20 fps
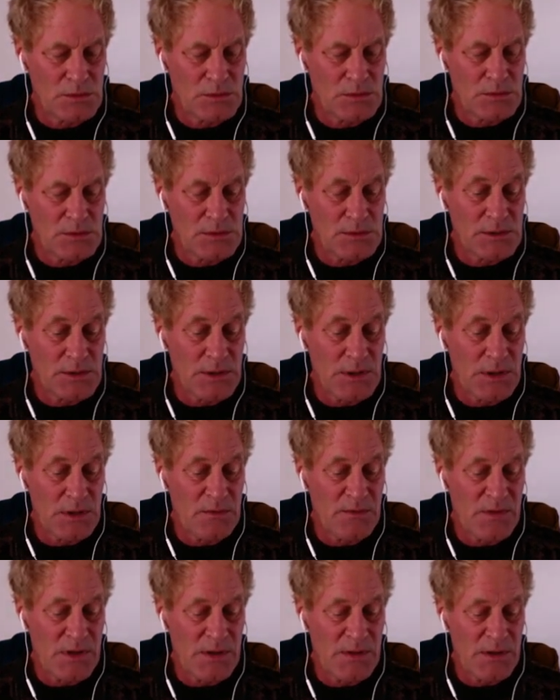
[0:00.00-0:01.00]
let's see,
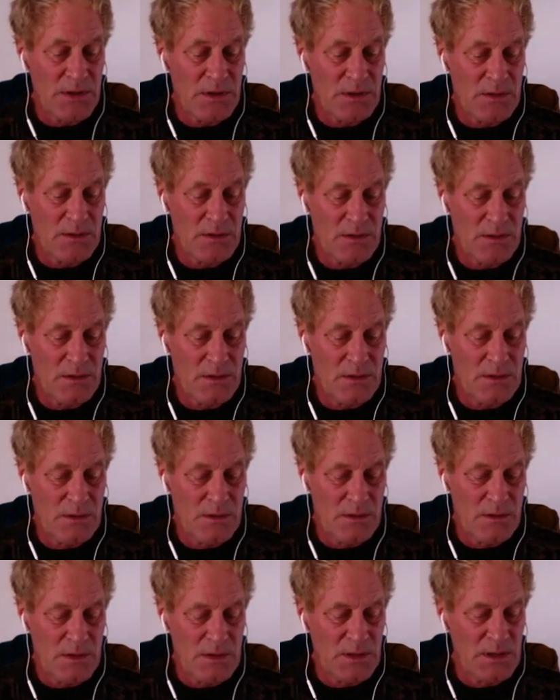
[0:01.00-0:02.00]
find the
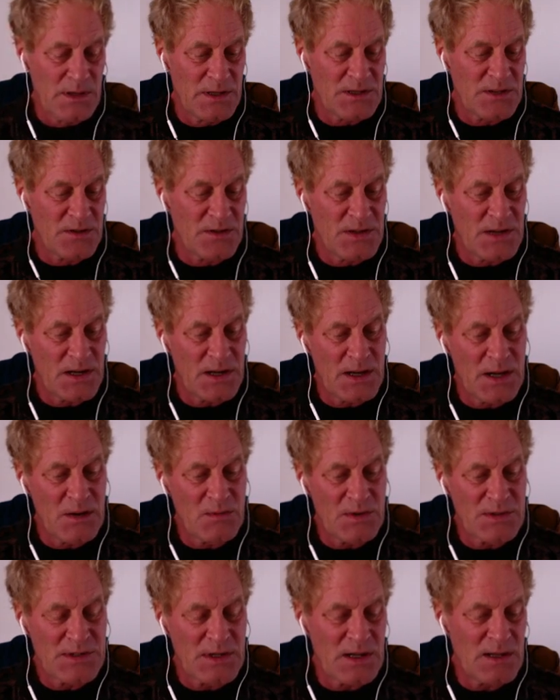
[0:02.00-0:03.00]
list of DNA
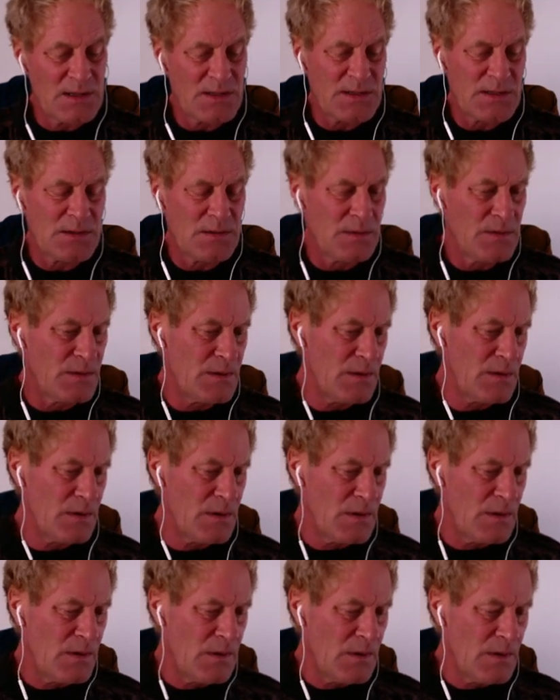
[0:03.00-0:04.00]
results.
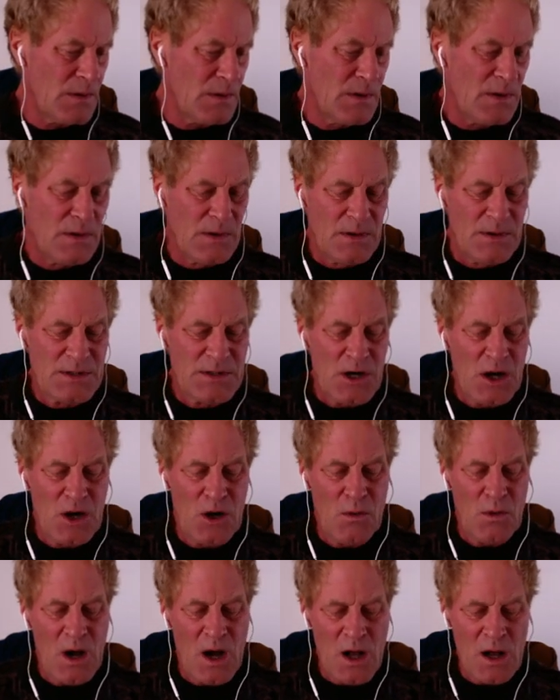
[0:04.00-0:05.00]

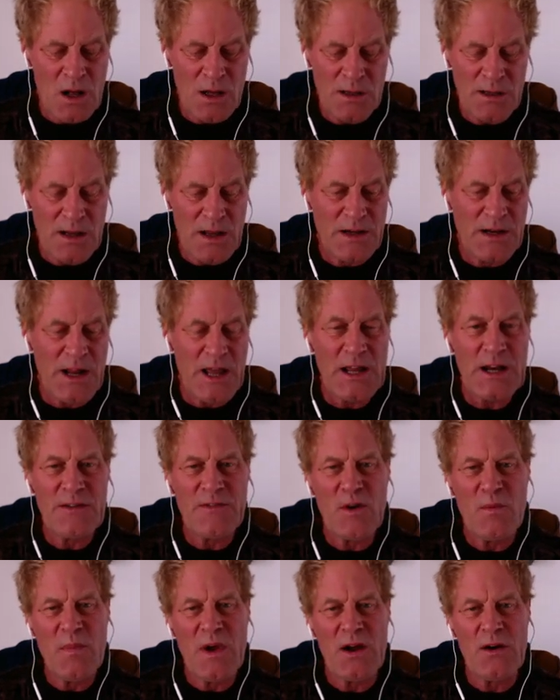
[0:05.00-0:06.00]
So all Native
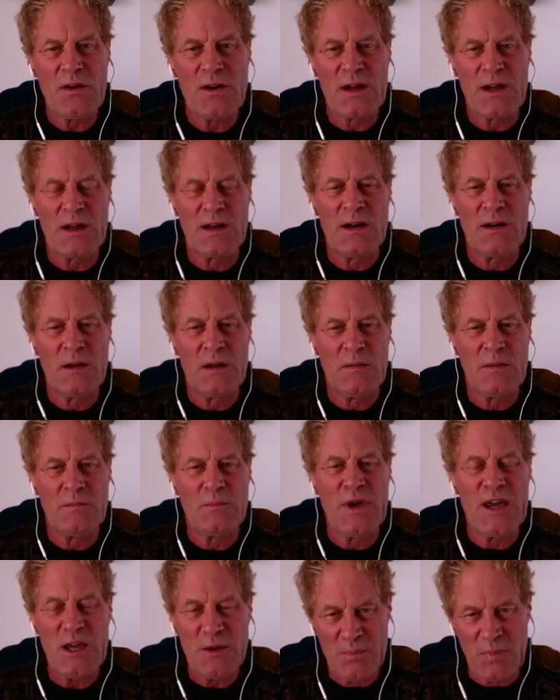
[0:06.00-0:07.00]
American
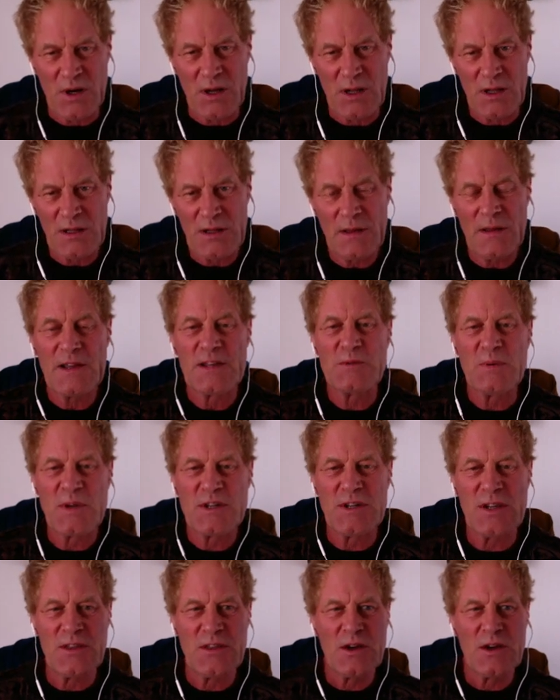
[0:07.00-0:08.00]
people,
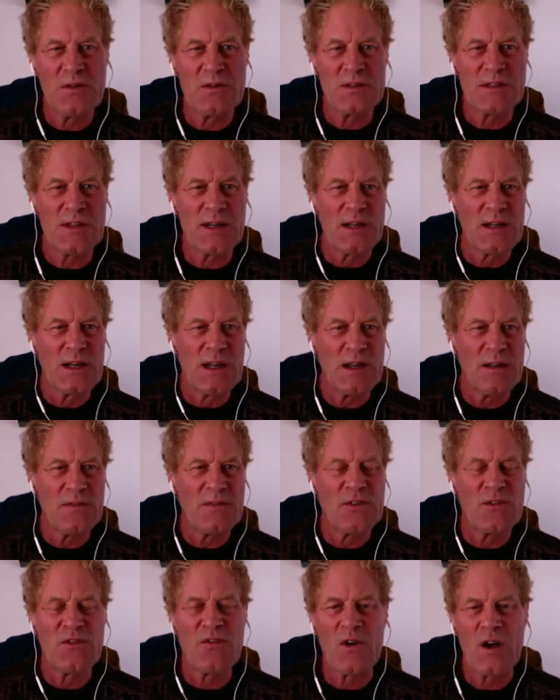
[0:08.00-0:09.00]
especially those that
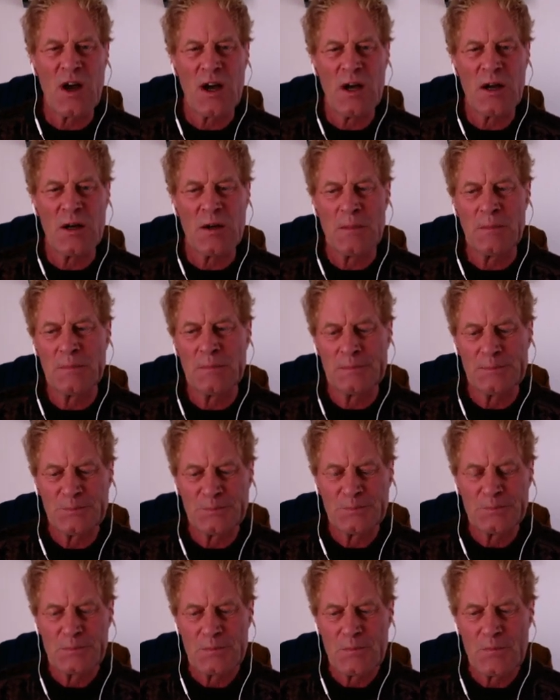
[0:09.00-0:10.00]
lived from
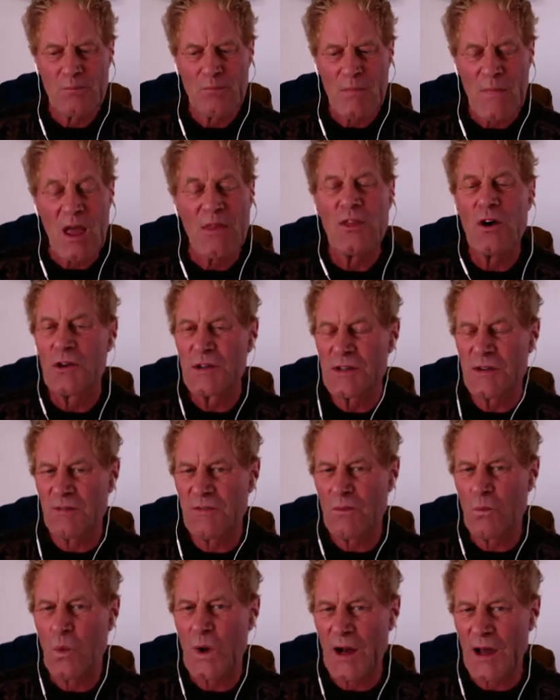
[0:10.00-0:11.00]
those
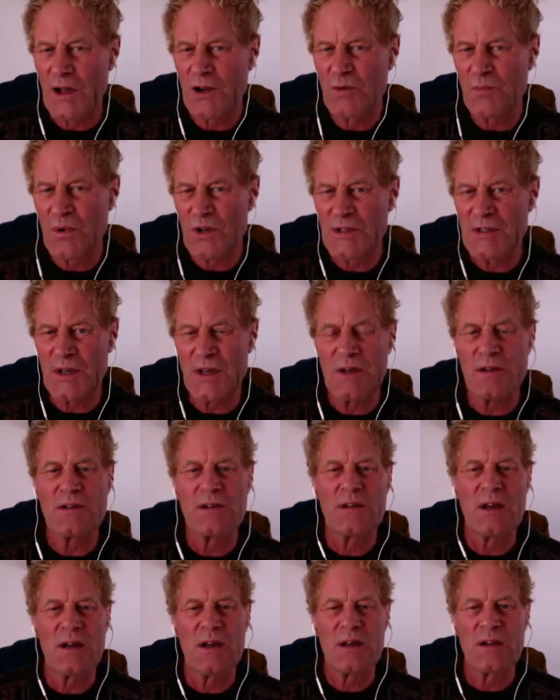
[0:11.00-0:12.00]
of
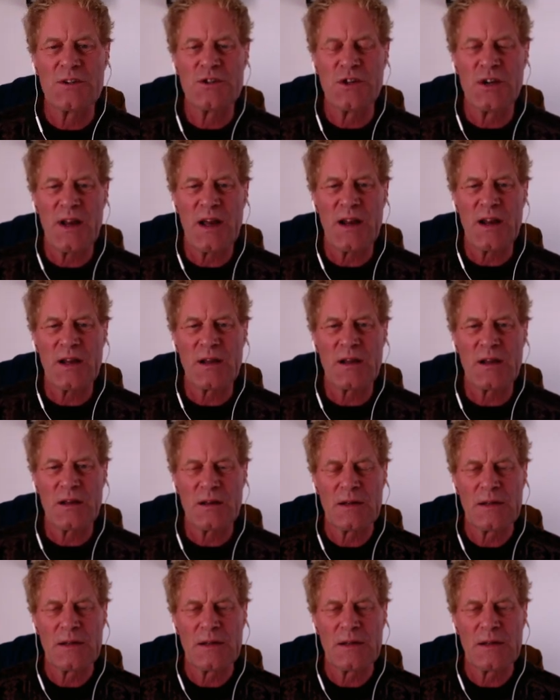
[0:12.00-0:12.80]
100% genetic